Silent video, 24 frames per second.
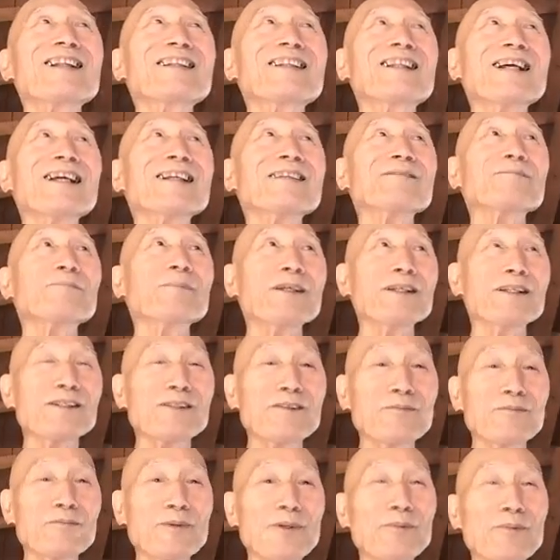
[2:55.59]
10
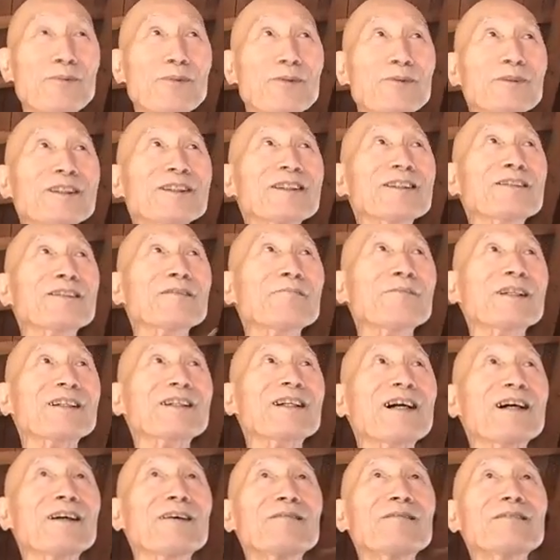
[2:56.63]
million people just
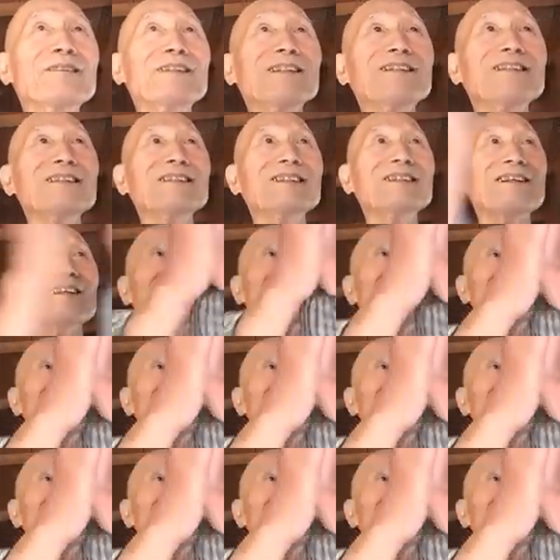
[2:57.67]
become this.